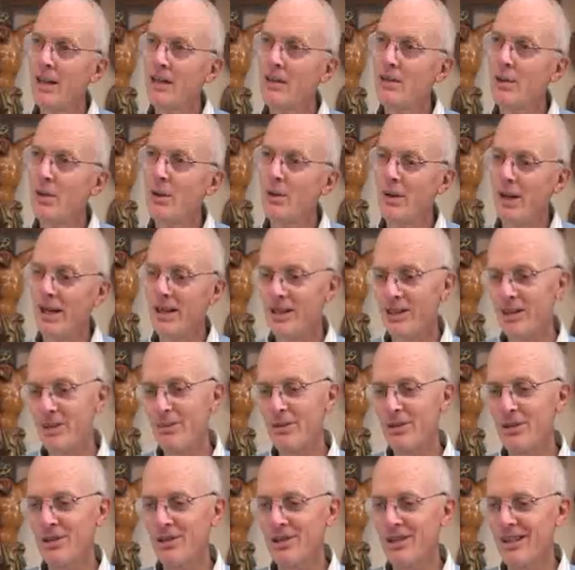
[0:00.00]
So as she
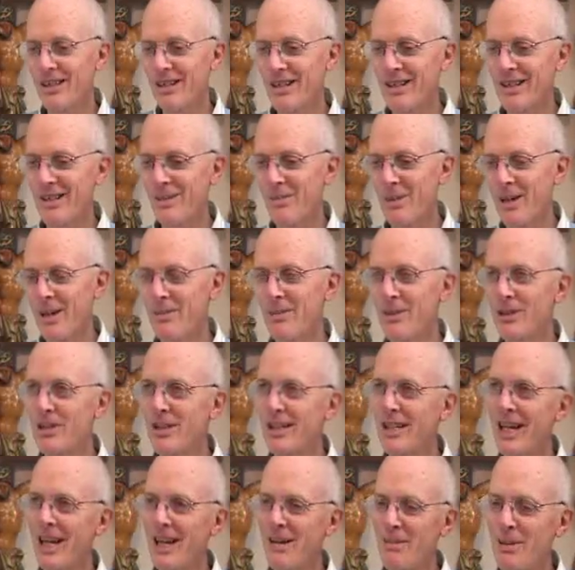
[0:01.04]
was looking at the baby,
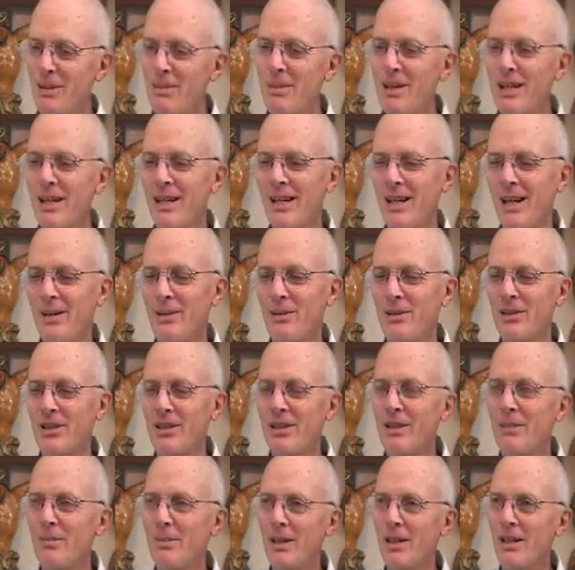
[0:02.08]
she came to me, and I was
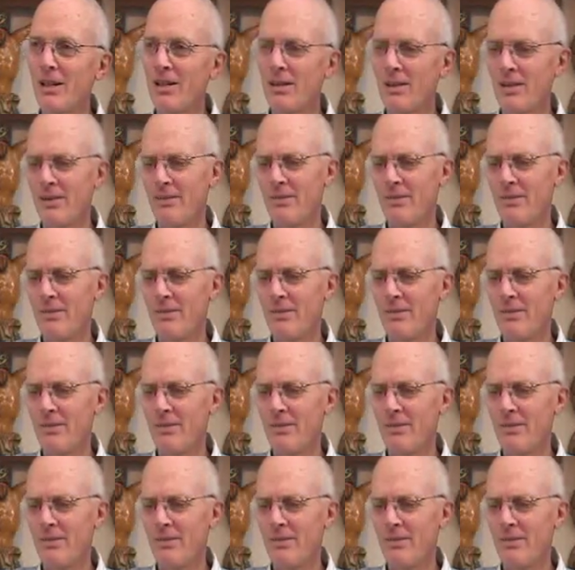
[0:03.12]
in the middle,